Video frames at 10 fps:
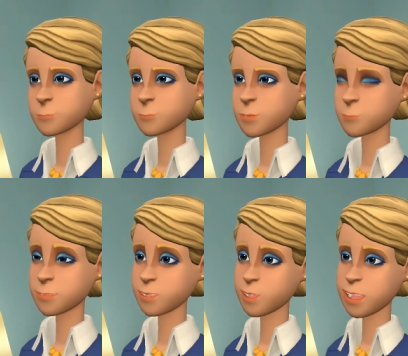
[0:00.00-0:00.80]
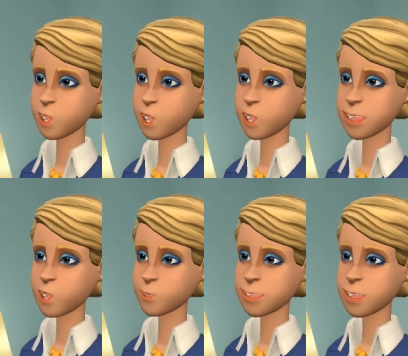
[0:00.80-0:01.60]
I'm going to call
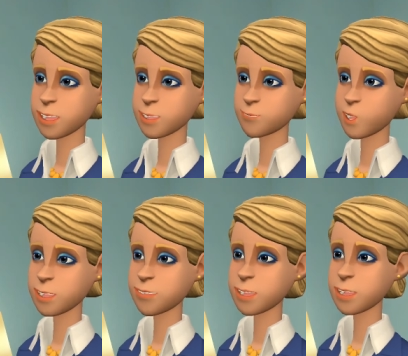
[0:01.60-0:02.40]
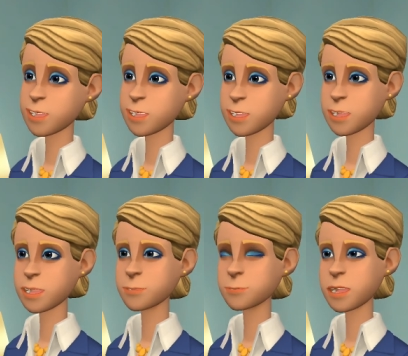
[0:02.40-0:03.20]
your sisters for giving Chick Hick
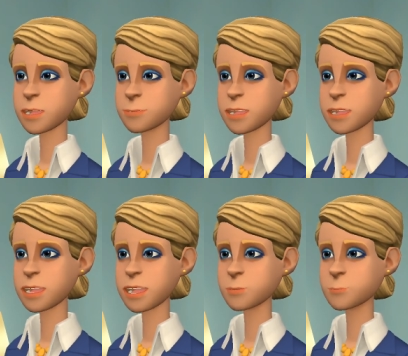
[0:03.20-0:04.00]
a punishment day.